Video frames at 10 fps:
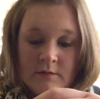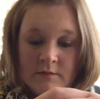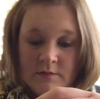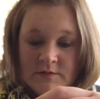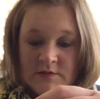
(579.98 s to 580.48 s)

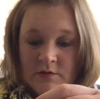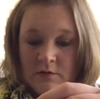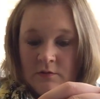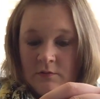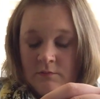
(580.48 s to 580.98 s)
those
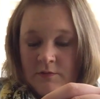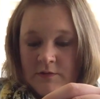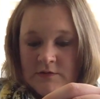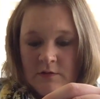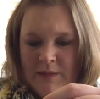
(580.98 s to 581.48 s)

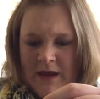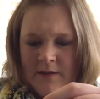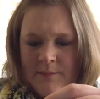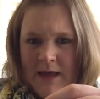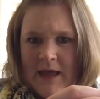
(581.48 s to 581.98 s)
little
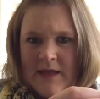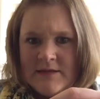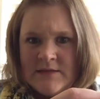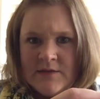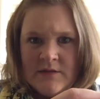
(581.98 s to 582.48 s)
makeup
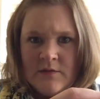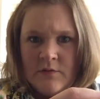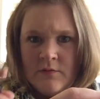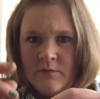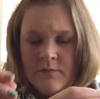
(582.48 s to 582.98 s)
pads, like the
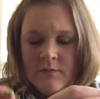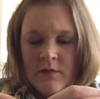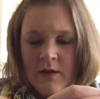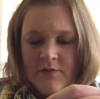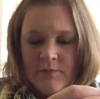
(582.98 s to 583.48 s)
little
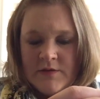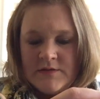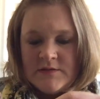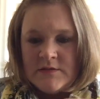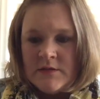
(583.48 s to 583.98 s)
cloth
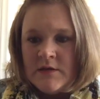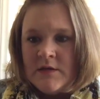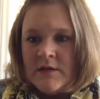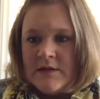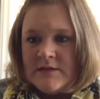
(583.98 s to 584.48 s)
ones.
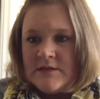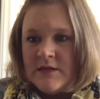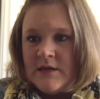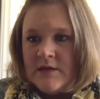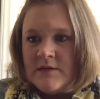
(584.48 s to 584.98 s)
Let's
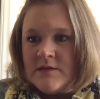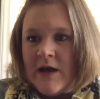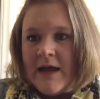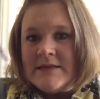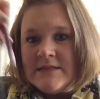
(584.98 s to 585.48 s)
see. So
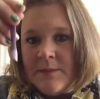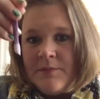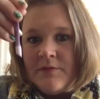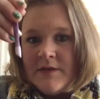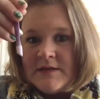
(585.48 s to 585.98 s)
I dip
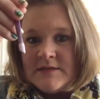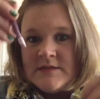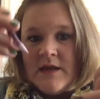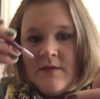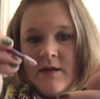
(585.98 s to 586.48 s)
this
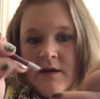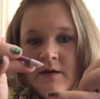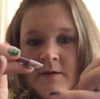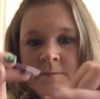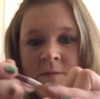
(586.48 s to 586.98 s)
in
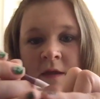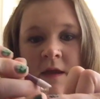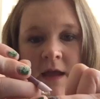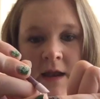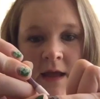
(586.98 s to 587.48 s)
there,
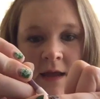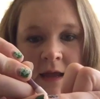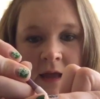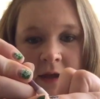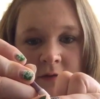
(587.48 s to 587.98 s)
and I
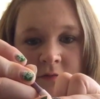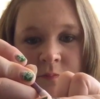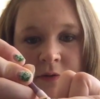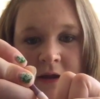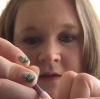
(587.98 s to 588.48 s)
kind of
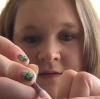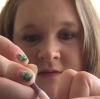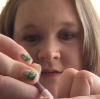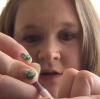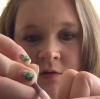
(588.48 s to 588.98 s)
break the
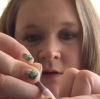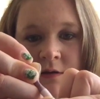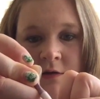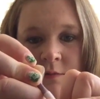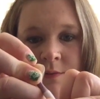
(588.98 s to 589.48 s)
seal a
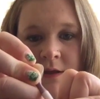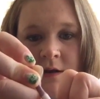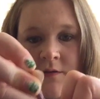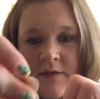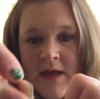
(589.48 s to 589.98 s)
little bit
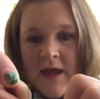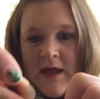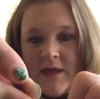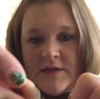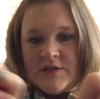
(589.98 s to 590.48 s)
on the
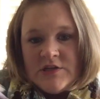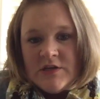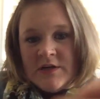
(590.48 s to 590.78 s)
edge.